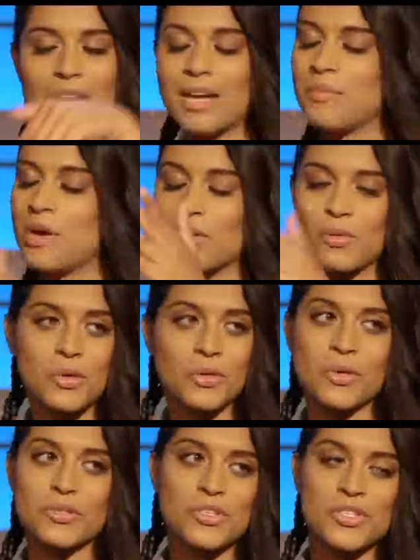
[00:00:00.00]
I am on a
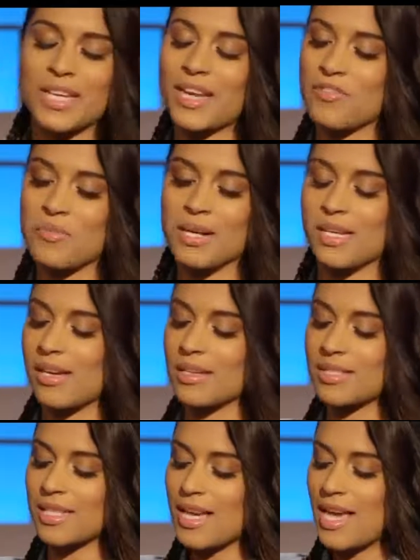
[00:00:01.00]
roller coaster just like everybody
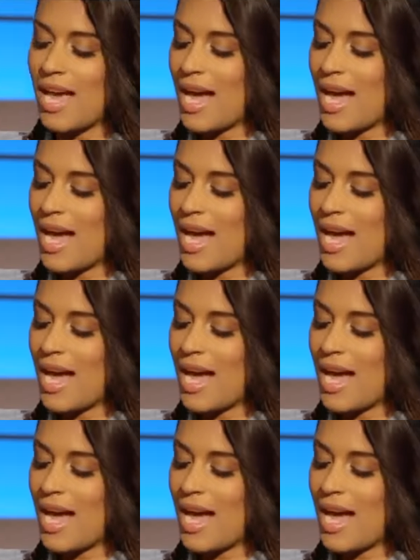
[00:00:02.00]
else.